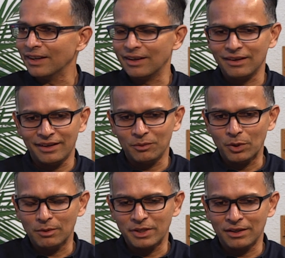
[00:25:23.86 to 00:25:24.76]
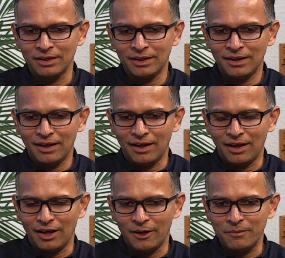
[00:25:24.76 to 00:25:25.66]
And well-being,
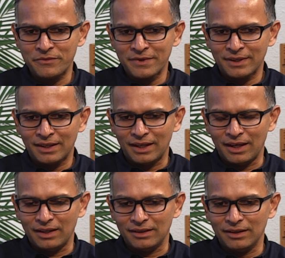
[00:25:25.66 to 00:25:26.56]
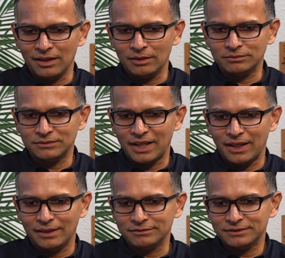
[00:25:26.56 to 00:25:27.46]
and
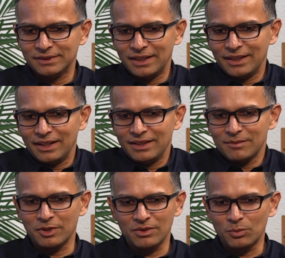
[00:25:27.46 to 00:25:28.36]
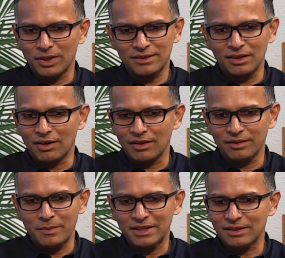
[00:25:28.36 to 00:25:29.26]
it is because once a lot of the
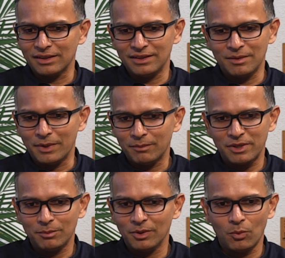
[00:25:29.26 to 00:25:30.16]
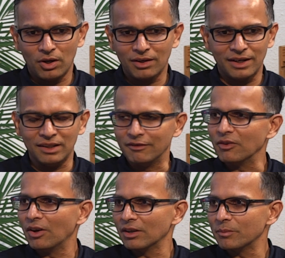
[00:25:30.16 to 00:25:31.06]
basic needs are met, people want to kind of live
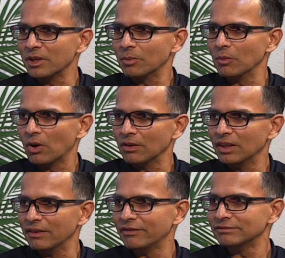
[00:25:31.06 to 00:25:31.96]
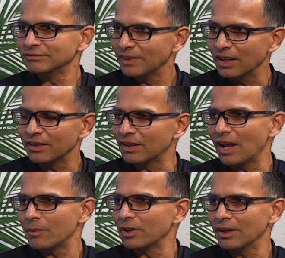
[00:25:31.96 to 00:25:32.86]
longer. People want to live healthier,
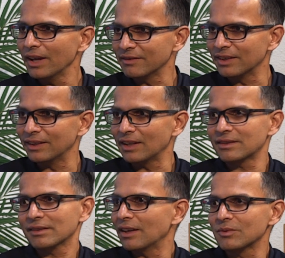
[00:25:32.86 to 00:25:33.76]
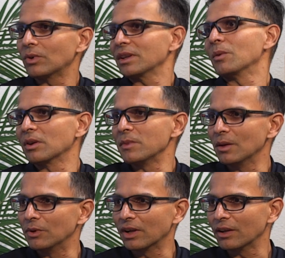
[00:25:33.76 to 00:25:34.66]
happier lives, and that's what they want to be
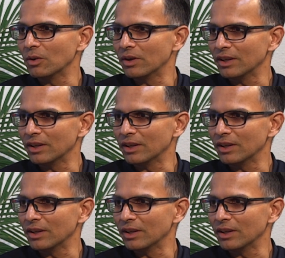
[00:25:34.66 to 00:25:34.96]
able to kind of go ahead and